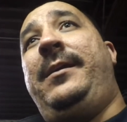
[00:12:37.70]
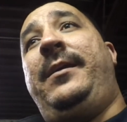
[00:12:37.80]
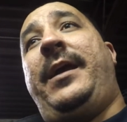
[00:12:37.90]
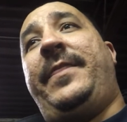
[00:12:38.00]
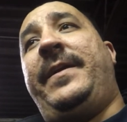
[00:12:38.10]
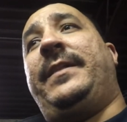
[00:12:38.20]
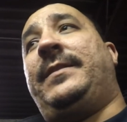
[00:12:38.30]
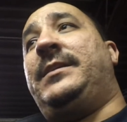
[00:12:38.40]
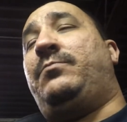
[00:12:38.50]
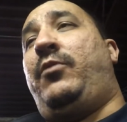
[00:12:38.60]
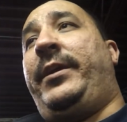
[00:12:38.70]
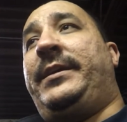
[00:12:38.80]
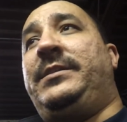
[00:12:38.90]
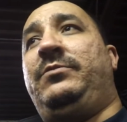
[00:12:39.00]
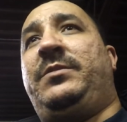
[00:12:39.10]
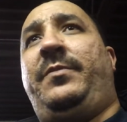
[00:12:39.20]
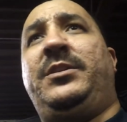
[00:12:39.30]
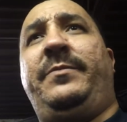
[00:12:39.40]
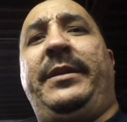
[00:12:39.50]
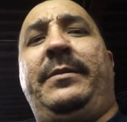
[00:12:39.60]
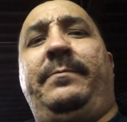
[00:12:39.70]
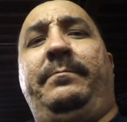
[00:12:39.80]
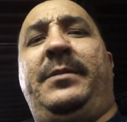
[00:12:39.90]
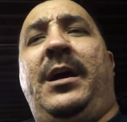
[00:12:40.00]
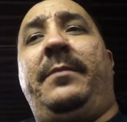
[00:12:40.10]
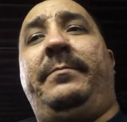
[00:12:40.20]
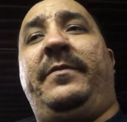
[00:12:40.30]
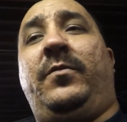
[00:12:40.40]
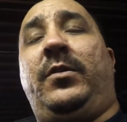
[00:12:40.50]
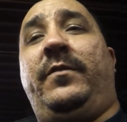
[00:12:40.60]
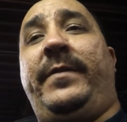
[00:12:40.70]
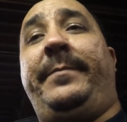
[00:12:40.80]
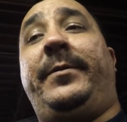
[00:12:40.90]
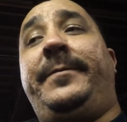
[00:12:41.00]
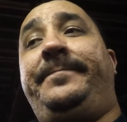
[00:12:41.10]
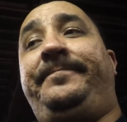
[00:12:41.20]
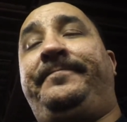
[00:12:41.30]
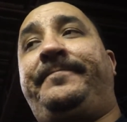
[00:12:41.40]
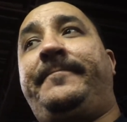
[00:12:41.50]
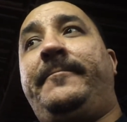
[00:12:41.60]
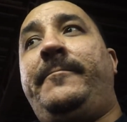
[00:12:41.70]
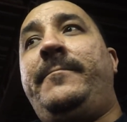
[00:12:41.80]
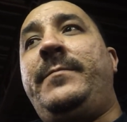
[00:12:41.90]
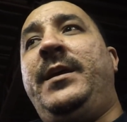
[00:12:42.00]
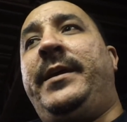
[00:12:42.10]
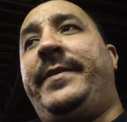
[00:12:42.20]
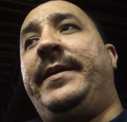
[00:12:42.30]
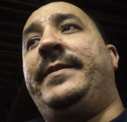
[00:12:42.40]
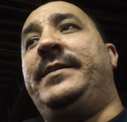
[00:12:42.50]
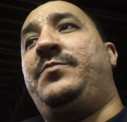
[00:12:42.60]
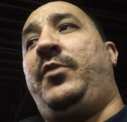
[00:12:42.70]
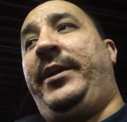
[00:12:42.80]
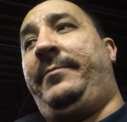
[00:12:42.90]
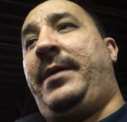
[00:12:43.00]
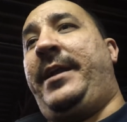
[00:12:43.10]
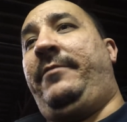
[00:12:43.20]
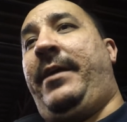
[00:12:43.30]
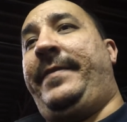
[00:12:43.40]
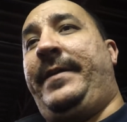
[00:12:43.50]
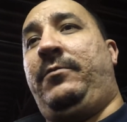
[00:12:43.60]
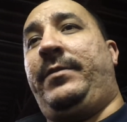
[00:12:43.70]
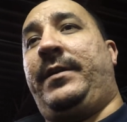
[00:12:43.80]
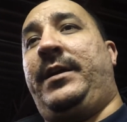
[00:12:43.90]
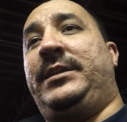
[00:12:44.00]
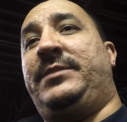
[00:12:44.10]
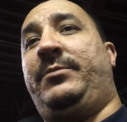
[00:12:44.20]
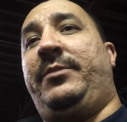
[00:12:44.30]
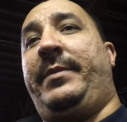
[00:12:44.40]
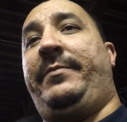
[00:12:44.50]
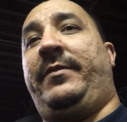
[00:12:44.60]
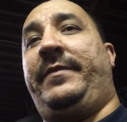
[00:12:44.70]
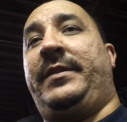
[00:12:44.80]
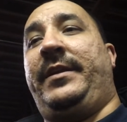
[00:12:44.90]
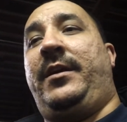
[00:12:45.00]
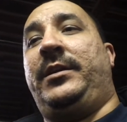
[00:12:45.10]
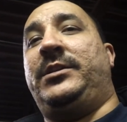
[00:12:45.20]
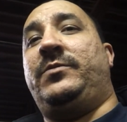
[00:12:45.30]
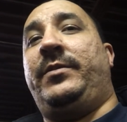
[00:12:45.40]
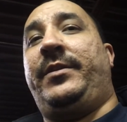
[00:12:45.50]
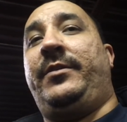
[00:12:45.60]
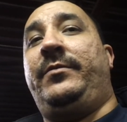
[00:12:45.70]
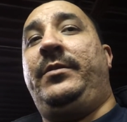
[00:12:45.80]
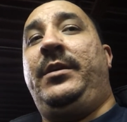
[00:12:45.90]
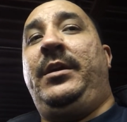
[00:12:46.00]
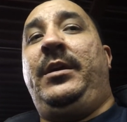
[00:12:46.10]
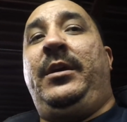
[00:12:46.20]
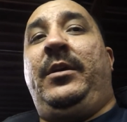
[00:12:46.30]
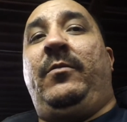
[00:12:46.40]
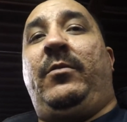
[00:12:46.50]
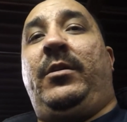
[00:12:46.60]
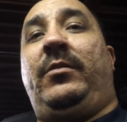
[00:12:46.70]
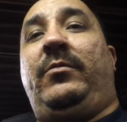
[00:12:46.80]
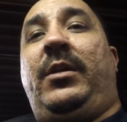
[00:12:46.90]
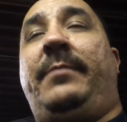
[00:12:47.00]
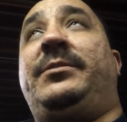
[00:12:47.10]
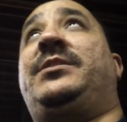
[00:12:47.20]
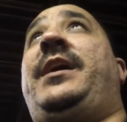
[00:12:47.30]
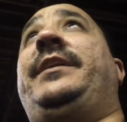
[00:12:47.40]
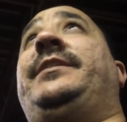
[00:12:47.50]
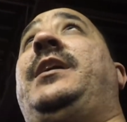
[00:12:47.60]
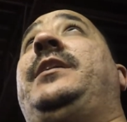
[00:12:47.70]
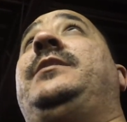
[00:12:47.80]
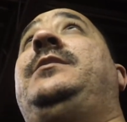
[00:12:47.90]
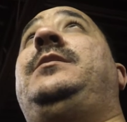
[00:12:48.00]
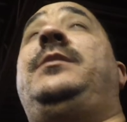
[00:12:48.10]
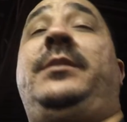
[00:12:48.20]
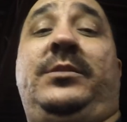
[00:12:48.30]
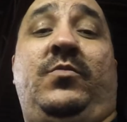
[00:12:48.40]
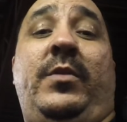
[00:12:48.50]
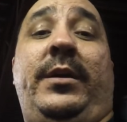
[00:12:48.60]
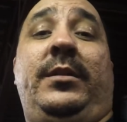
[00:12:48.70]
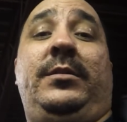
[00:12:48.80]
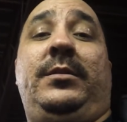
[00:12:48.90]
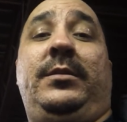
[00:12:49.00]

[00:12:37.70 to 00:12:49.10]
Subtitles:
I think at this point, because it was supposed to be done before November, I think at this point I'm kind of right there with the customer, to be perfectly honest with you, where I'm just kind of done as well.